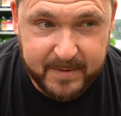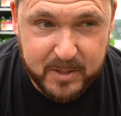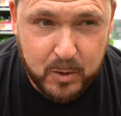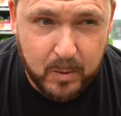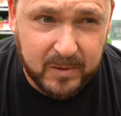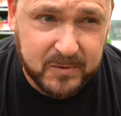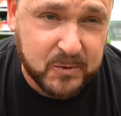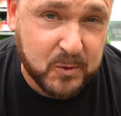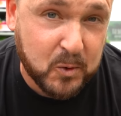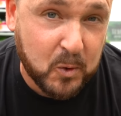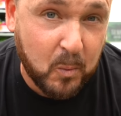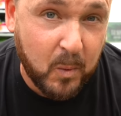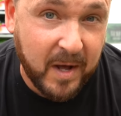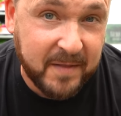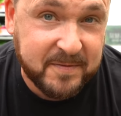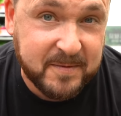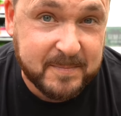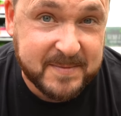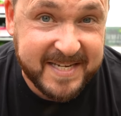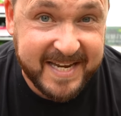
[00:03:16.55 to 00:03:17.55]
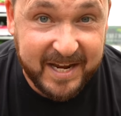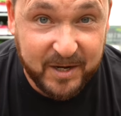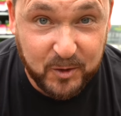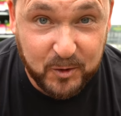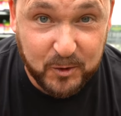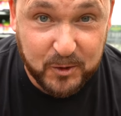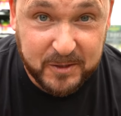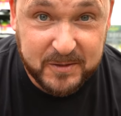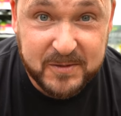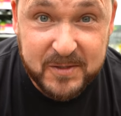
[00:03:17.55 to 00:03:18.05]
And you also don't want them to get
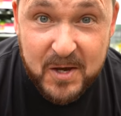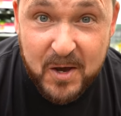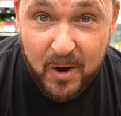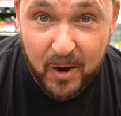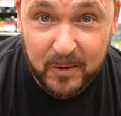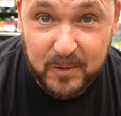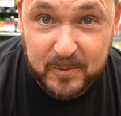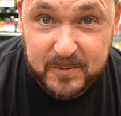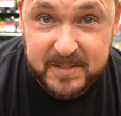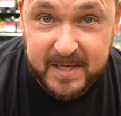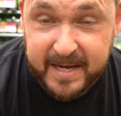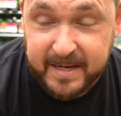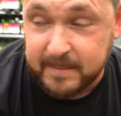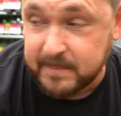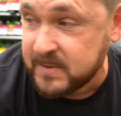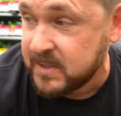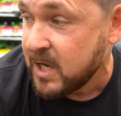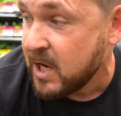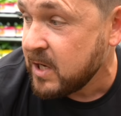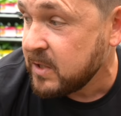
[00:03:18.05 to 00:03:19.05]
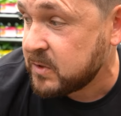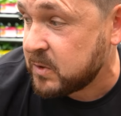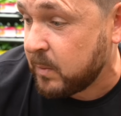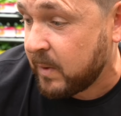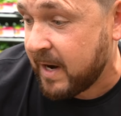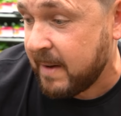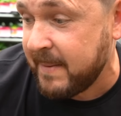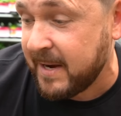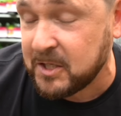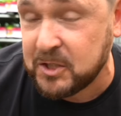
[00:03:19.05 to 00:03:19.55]
hooked on those items. So
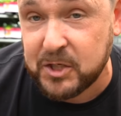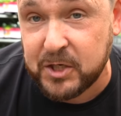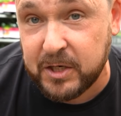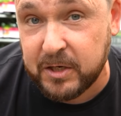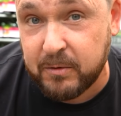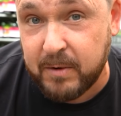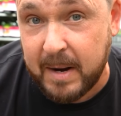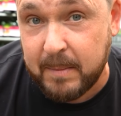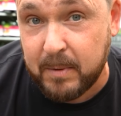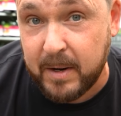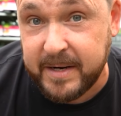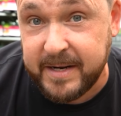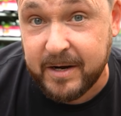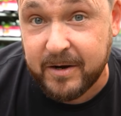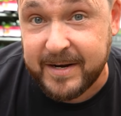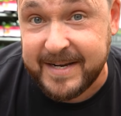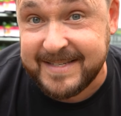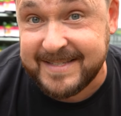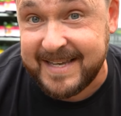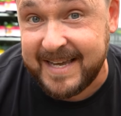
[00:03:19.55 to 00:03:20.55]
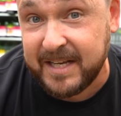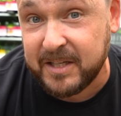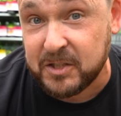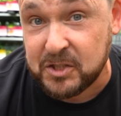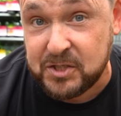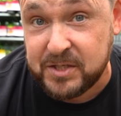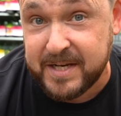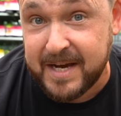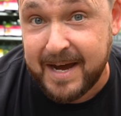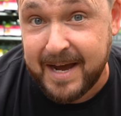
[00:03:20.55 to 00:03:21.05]
what I'm actually gonna grab right here is
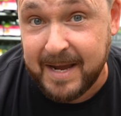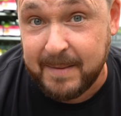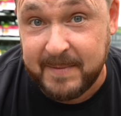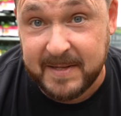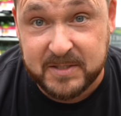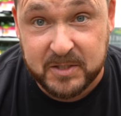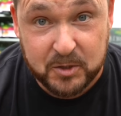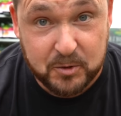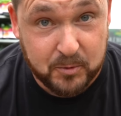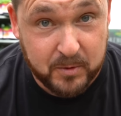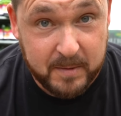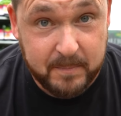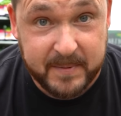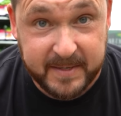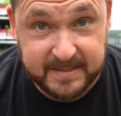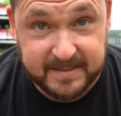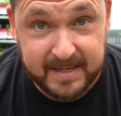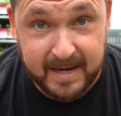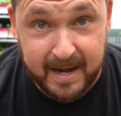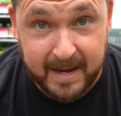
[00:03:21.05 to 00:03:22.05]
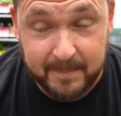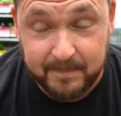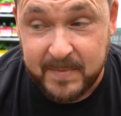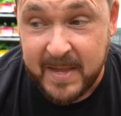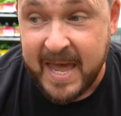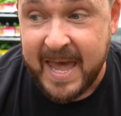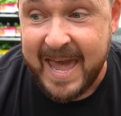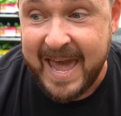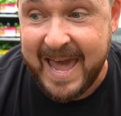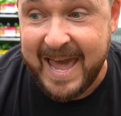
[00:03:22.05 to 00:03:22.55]
English thyme. That's a creep sleeping thyme.
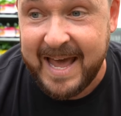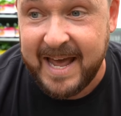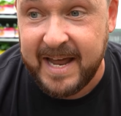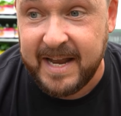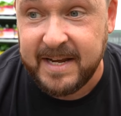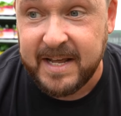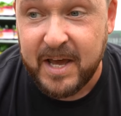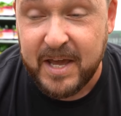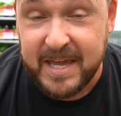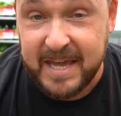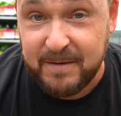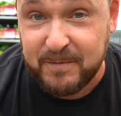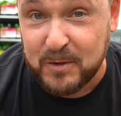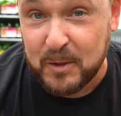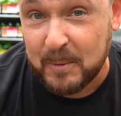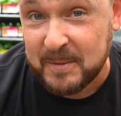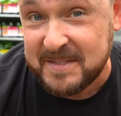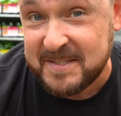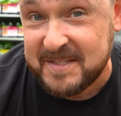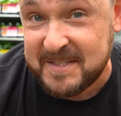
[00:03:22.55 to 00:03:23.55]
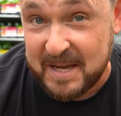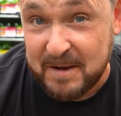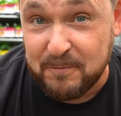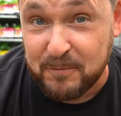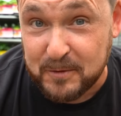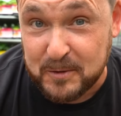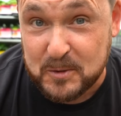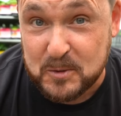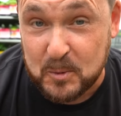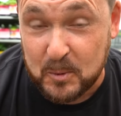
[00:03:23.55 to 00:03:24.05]
And even though it's safe
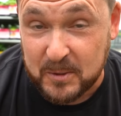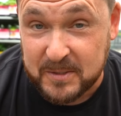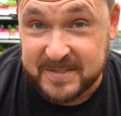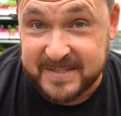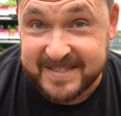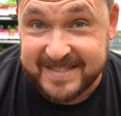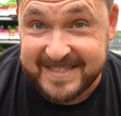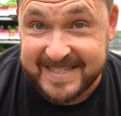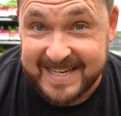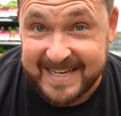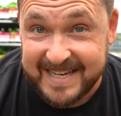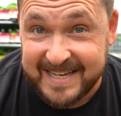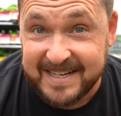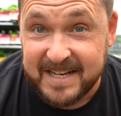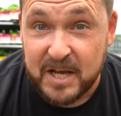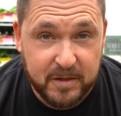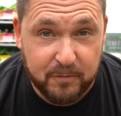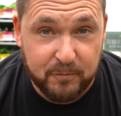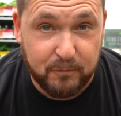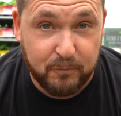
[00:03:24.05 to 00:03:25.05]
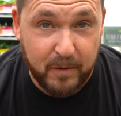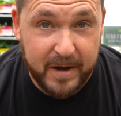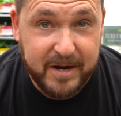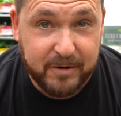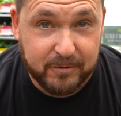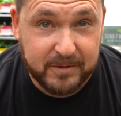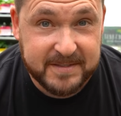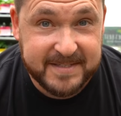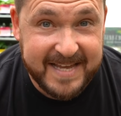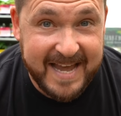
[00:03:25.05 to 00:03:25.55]
for the tortoises to eat, the
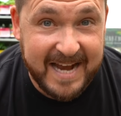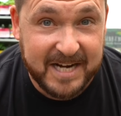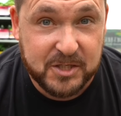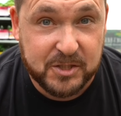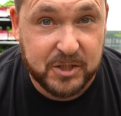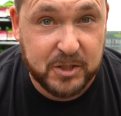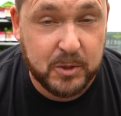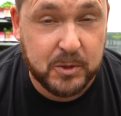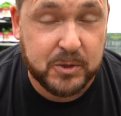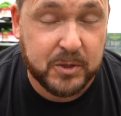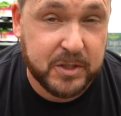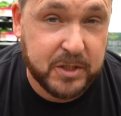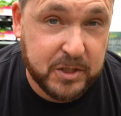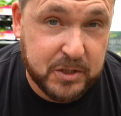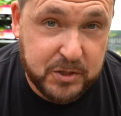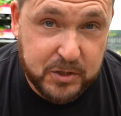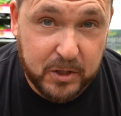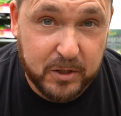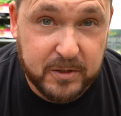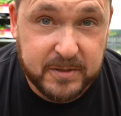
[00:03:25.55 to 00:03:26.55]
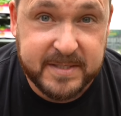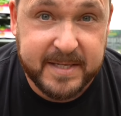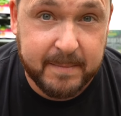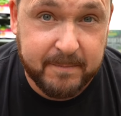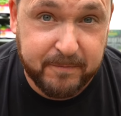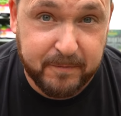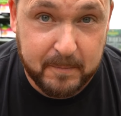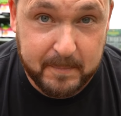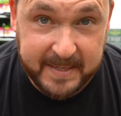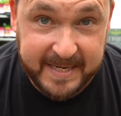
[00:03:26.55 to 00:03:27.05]
fragrance actually usually deters them
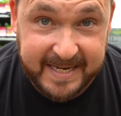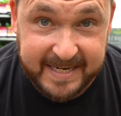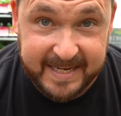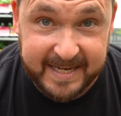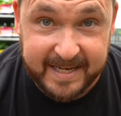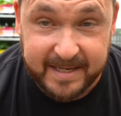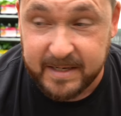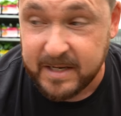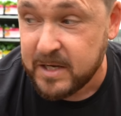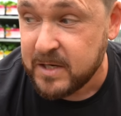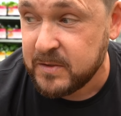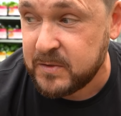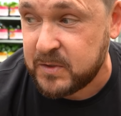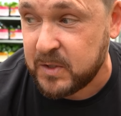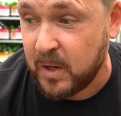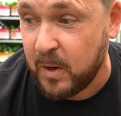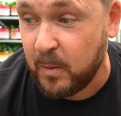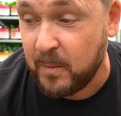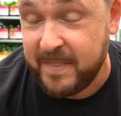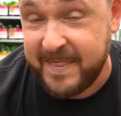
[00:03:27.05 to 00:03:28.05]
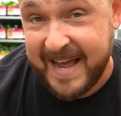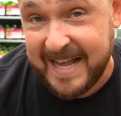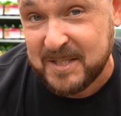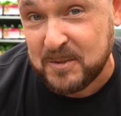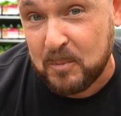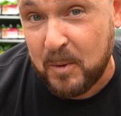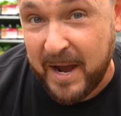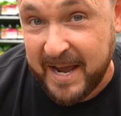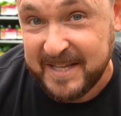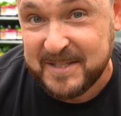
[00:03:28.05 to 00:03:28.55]
from eating it. So
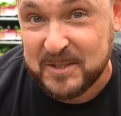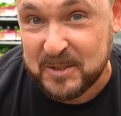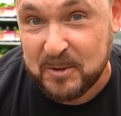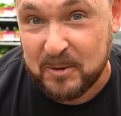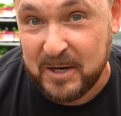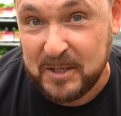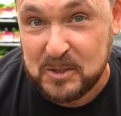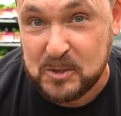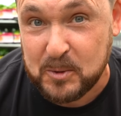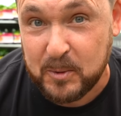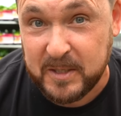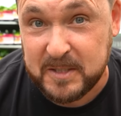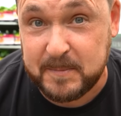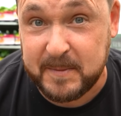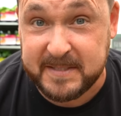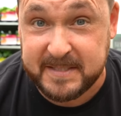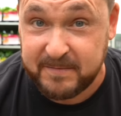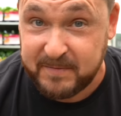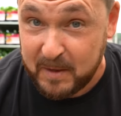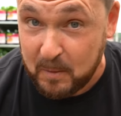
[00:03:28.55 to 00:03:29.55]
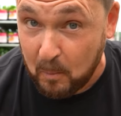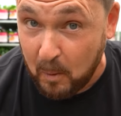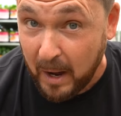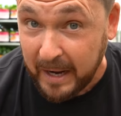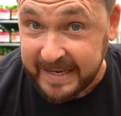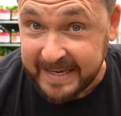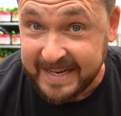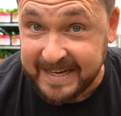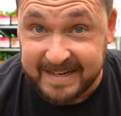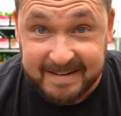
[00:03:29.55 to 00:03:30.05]
that's why it's a great choice because if they
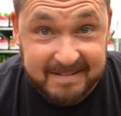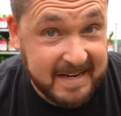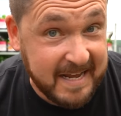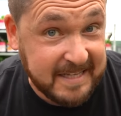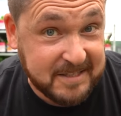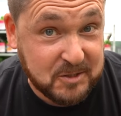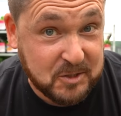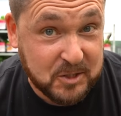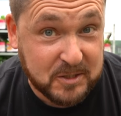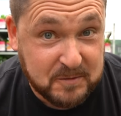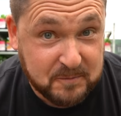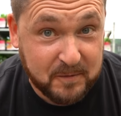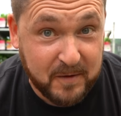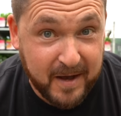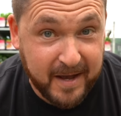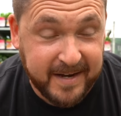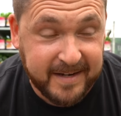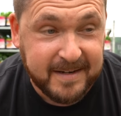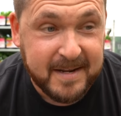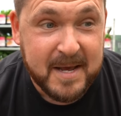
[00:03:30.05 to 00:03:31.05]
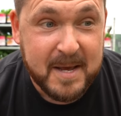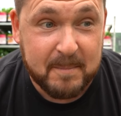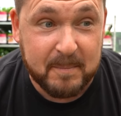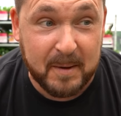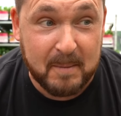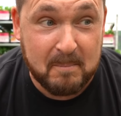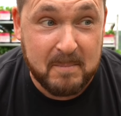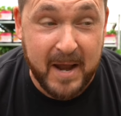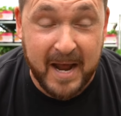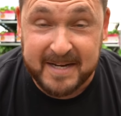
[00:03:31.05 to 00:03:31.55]
want to eat it, it's just fine.
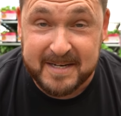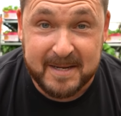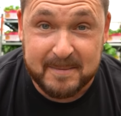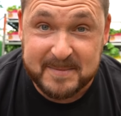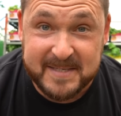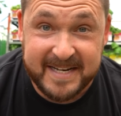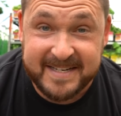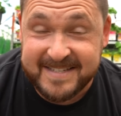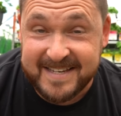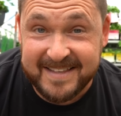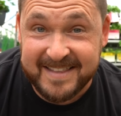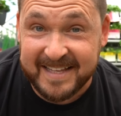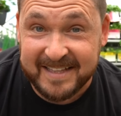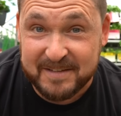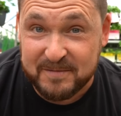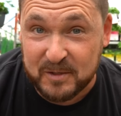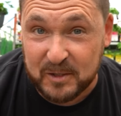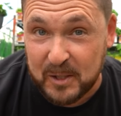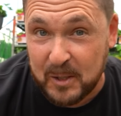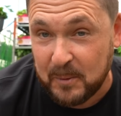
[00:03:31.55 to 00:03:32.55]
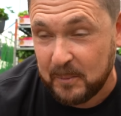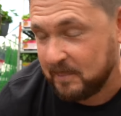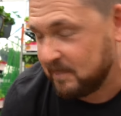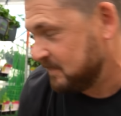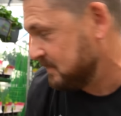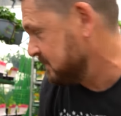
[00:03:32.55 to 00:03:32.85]
But nine times out of 10, they leave it alone.